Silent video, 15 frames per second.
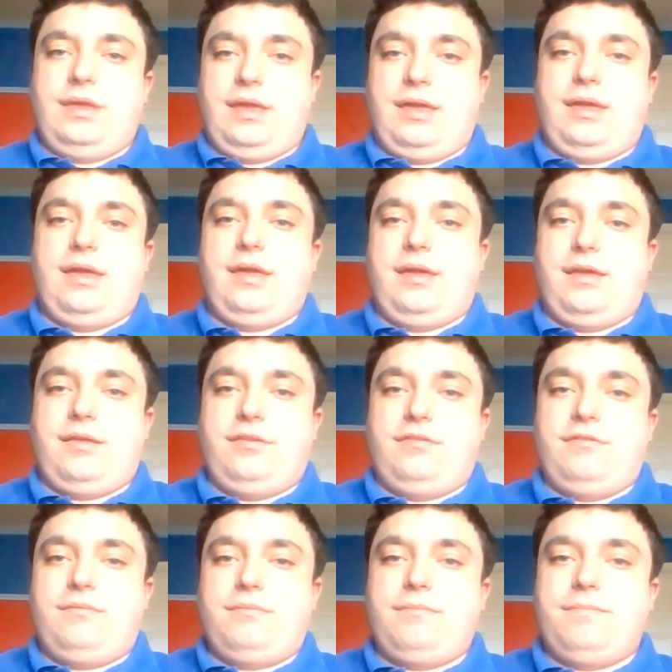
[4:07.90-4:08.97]

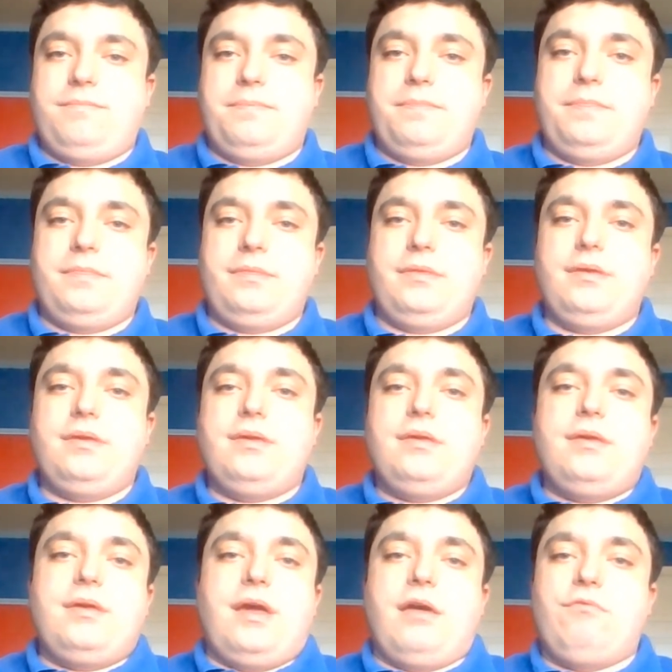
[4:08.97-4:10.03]
And
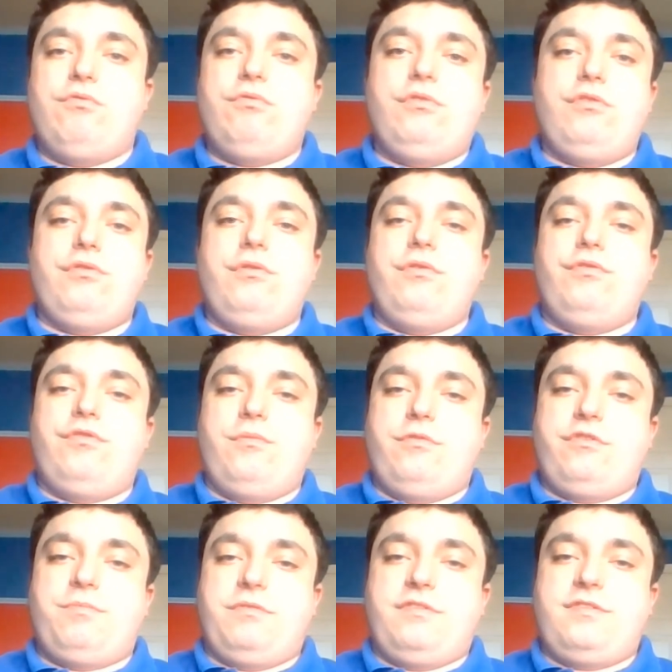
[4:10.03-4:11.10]
I won't go into
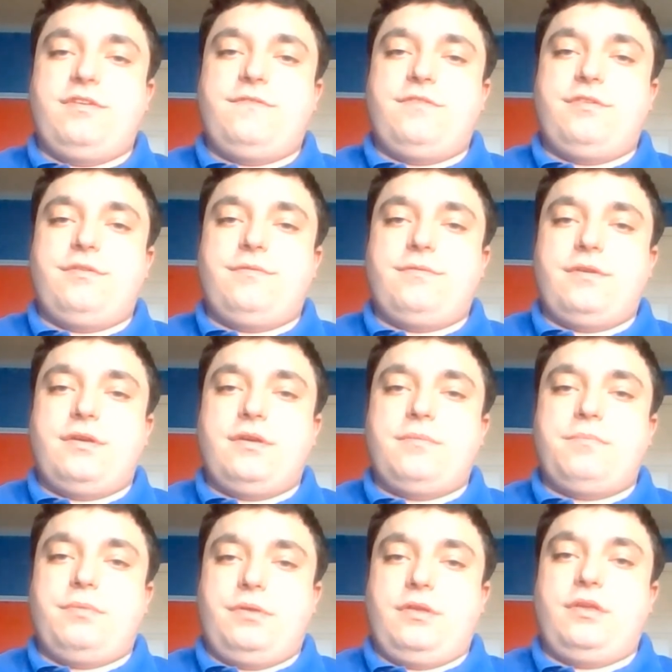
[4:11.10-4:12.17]
much specifics of
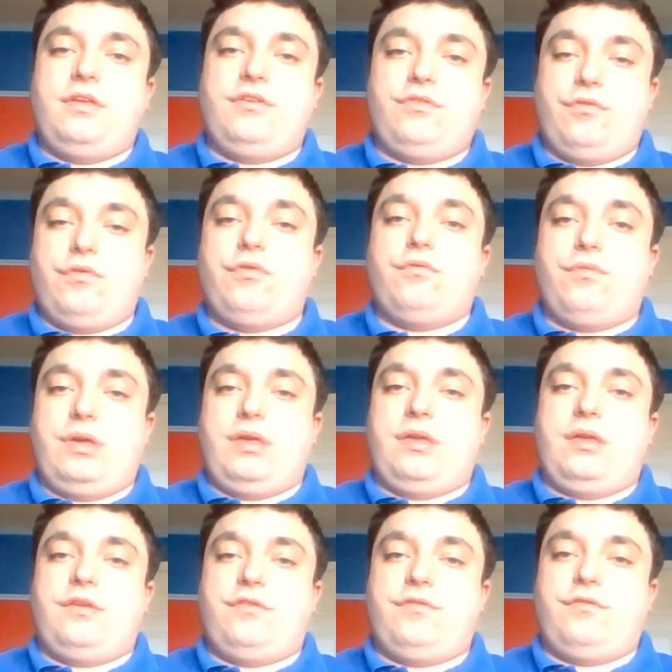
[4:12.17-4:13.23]
that, but it is all
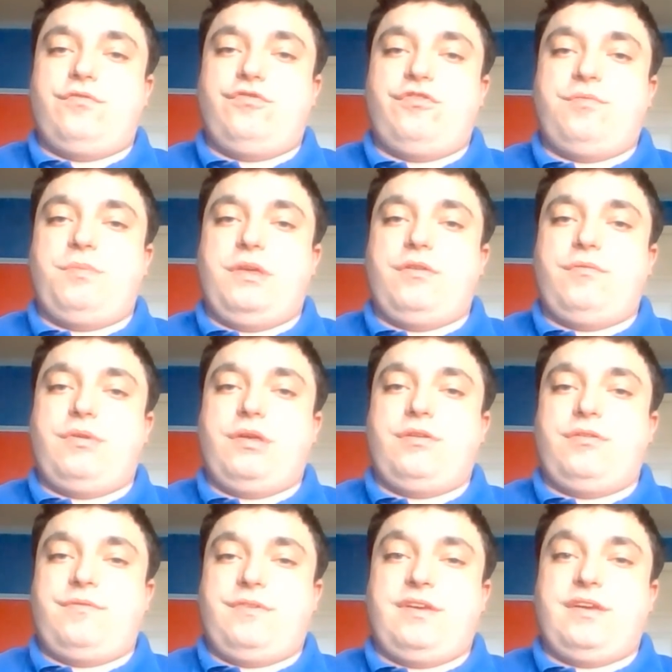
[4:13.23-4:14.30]
rated, so just be
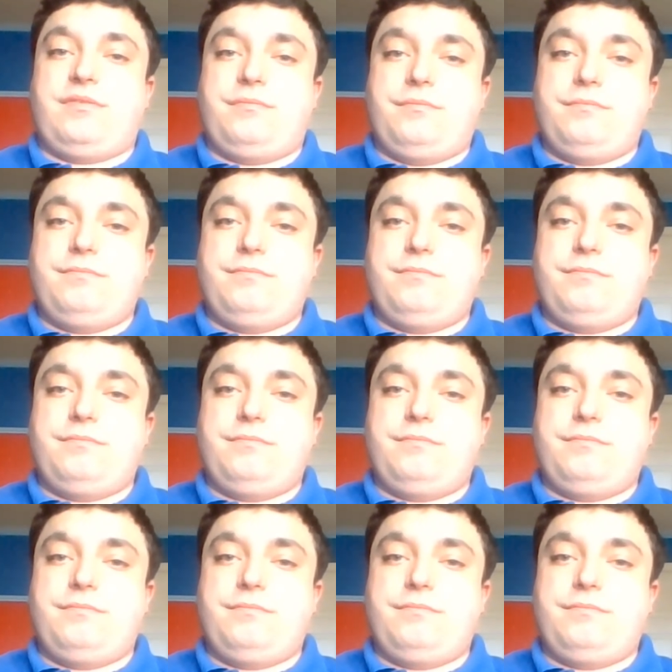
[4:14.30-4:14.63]
aware of that.